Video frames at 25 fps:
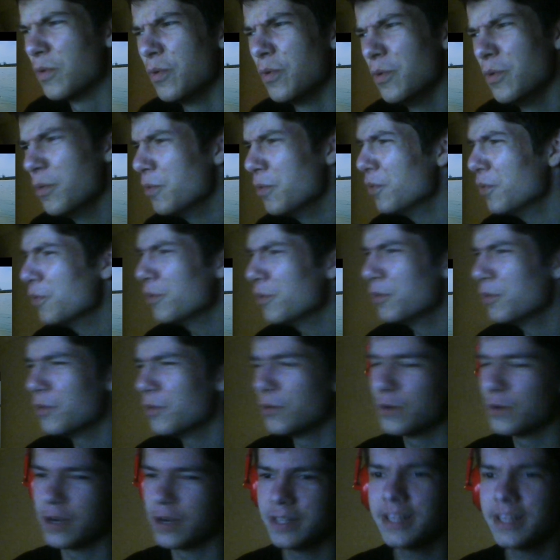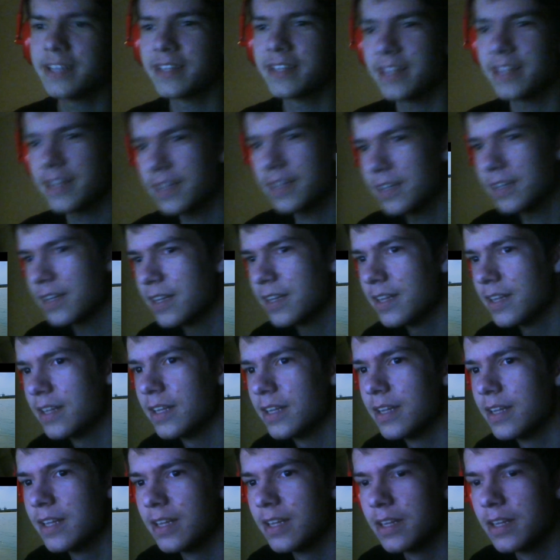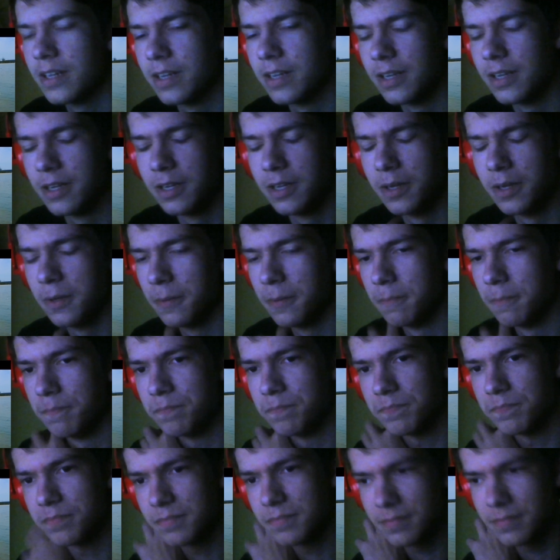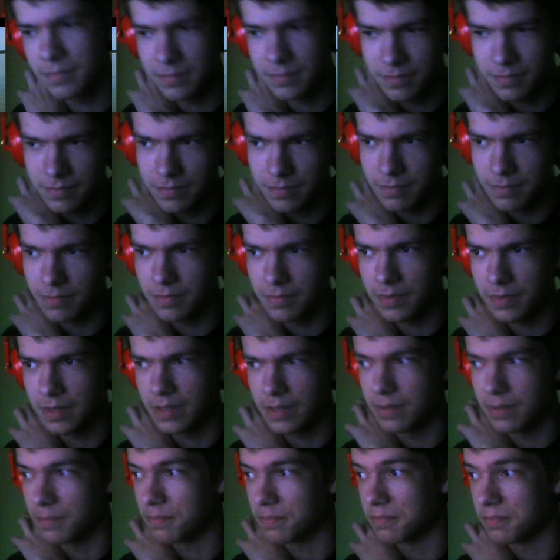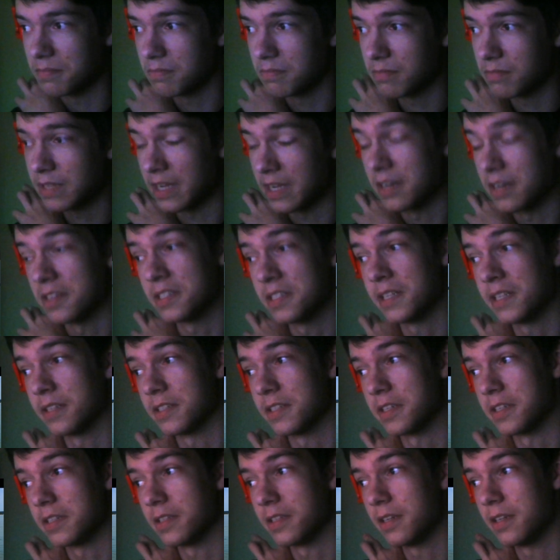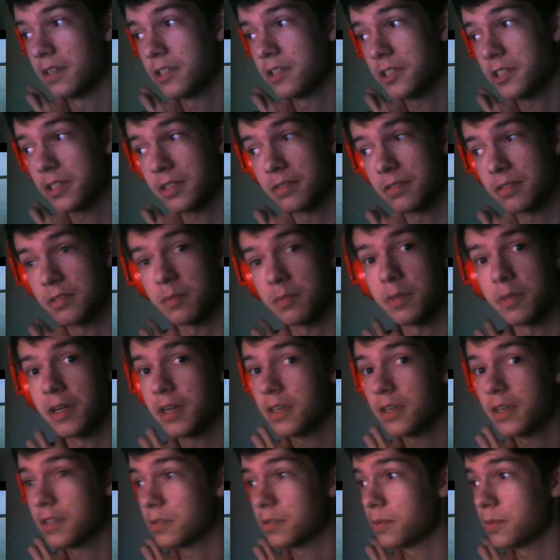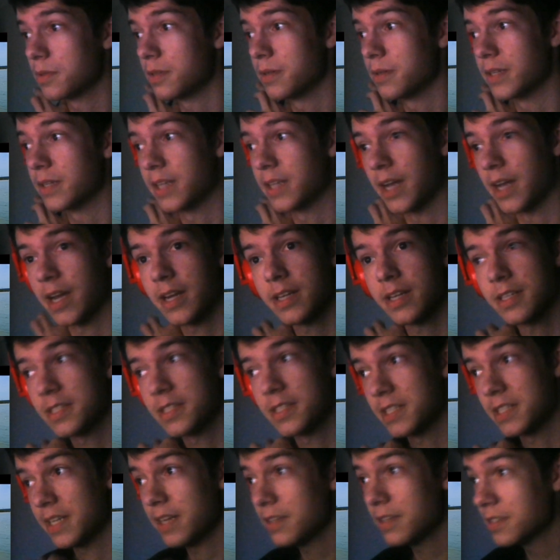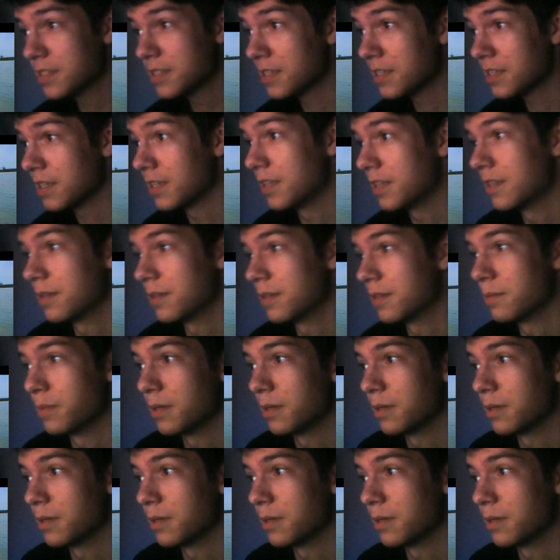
Ooh, I like that. Kind of sounds like Logic, to be honest with you. It kind of sounds like him.